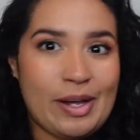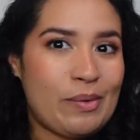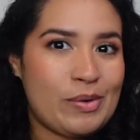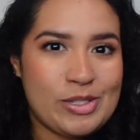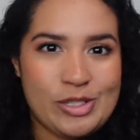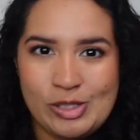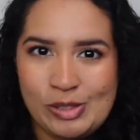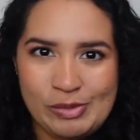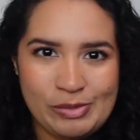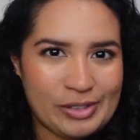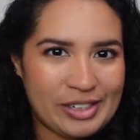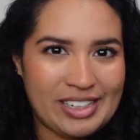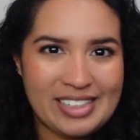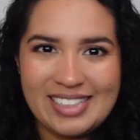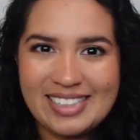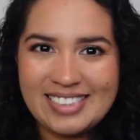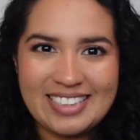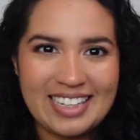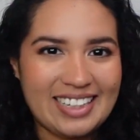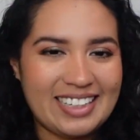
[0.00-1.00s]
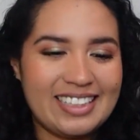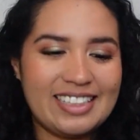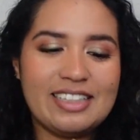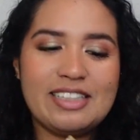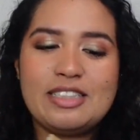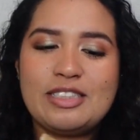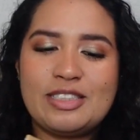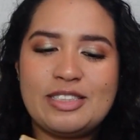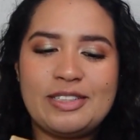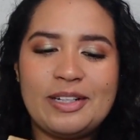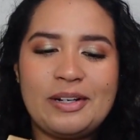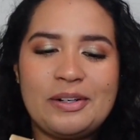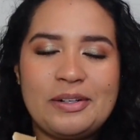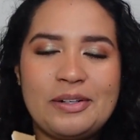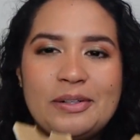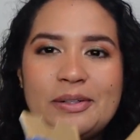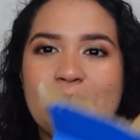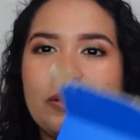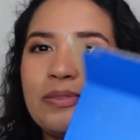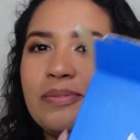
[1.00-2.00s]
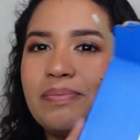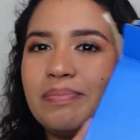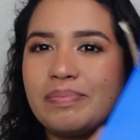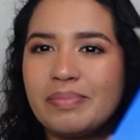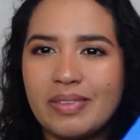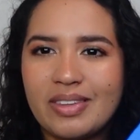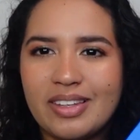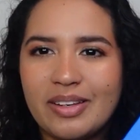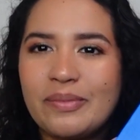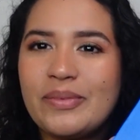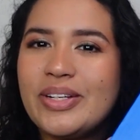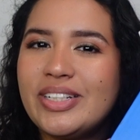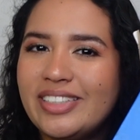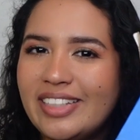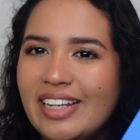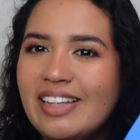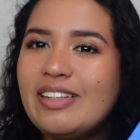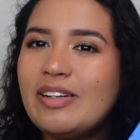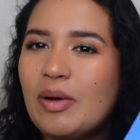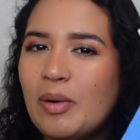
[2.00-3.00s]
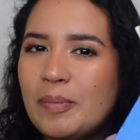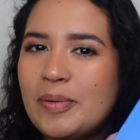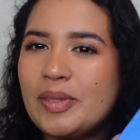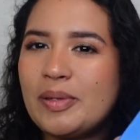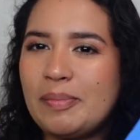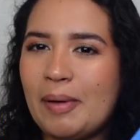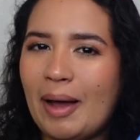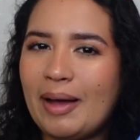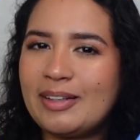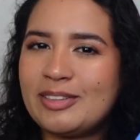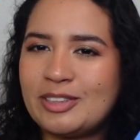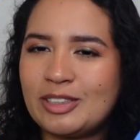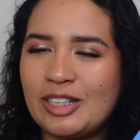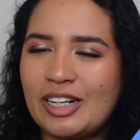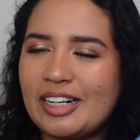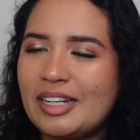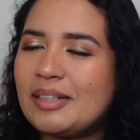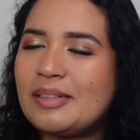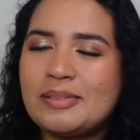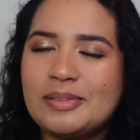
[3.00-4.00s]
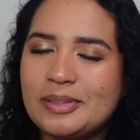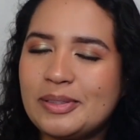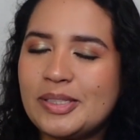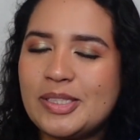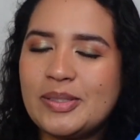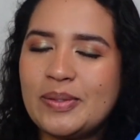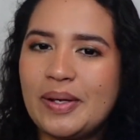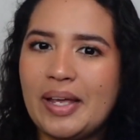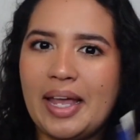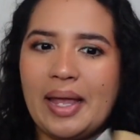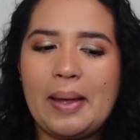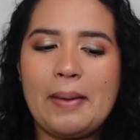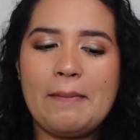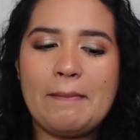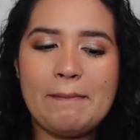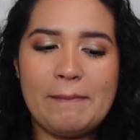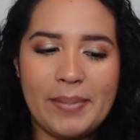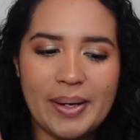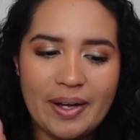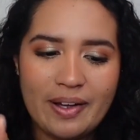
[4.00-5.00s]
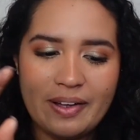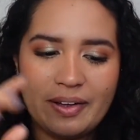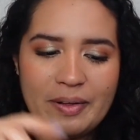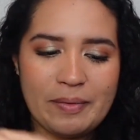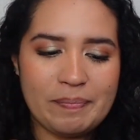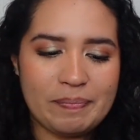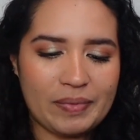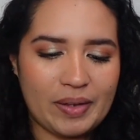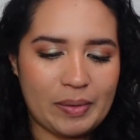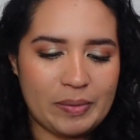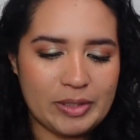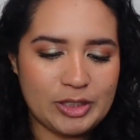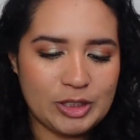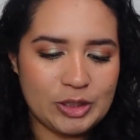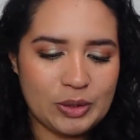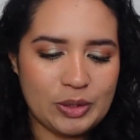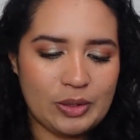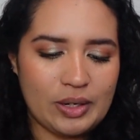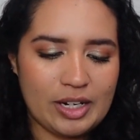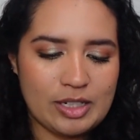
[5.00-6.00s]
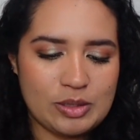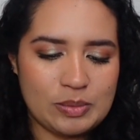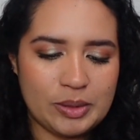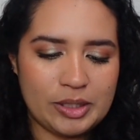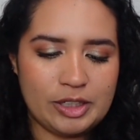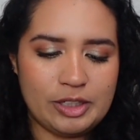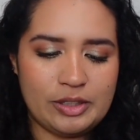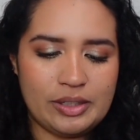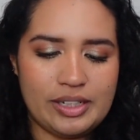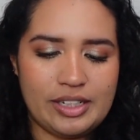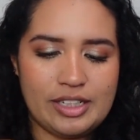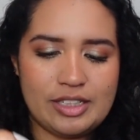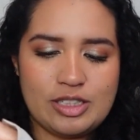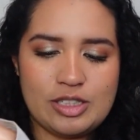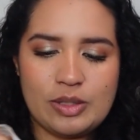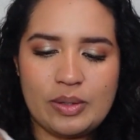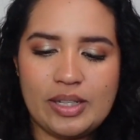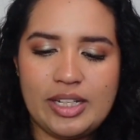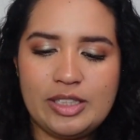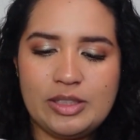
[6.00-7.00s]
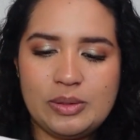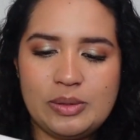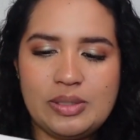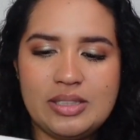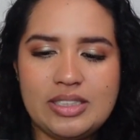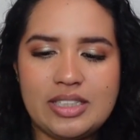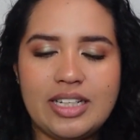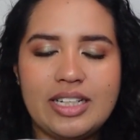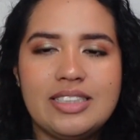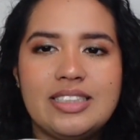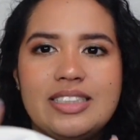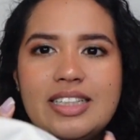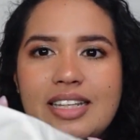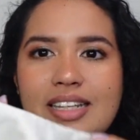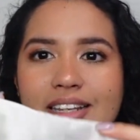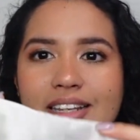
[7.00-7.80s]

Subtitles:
I was too freaking excited. So we did open the box already, so it's okay, but I want to show you guys what there is. So they do send